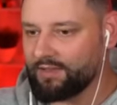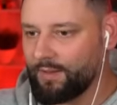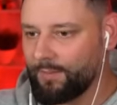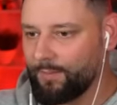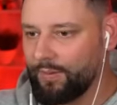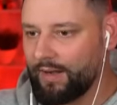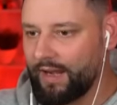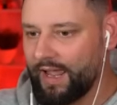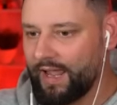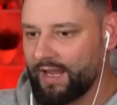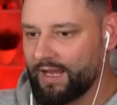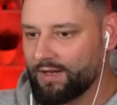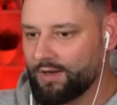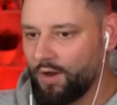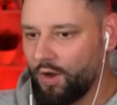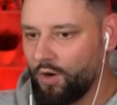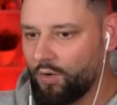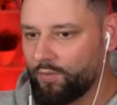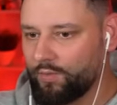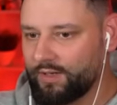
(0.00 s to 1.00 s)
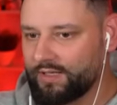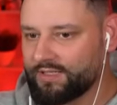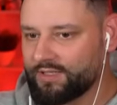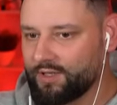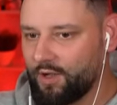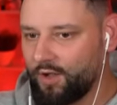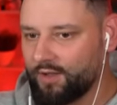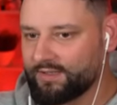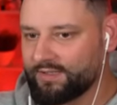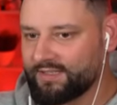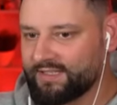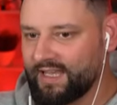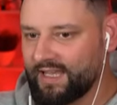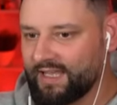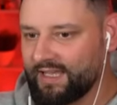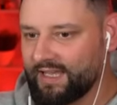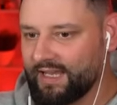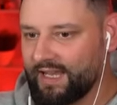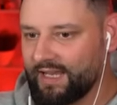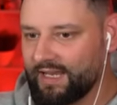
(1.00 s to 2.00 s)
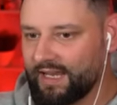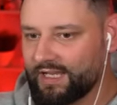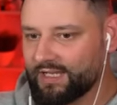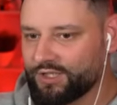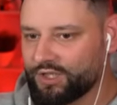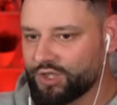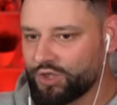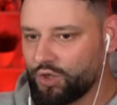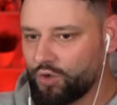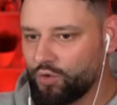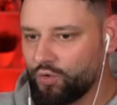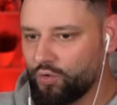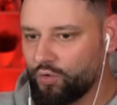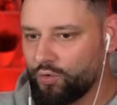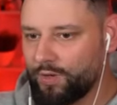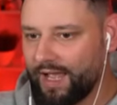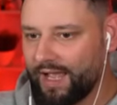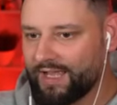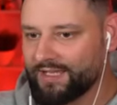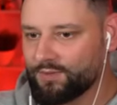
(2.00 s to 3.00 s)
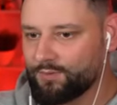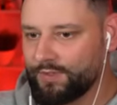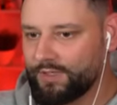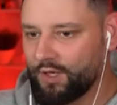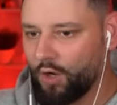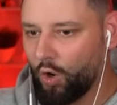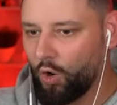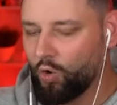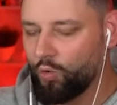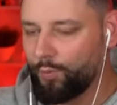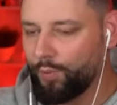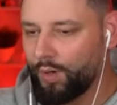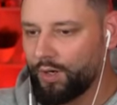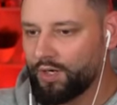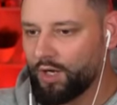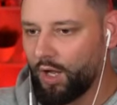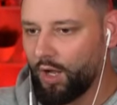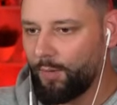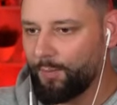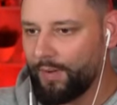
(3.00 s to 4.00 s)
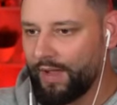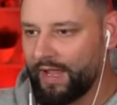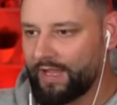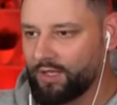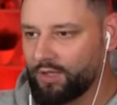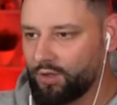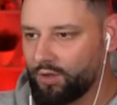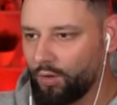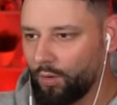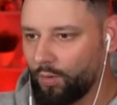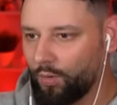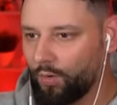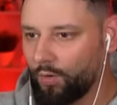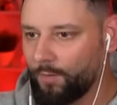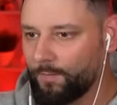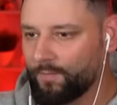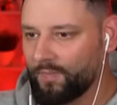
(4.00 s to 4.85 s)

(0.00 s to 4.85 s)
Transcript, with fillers: the plane only starts sinking as soon as we open up a door.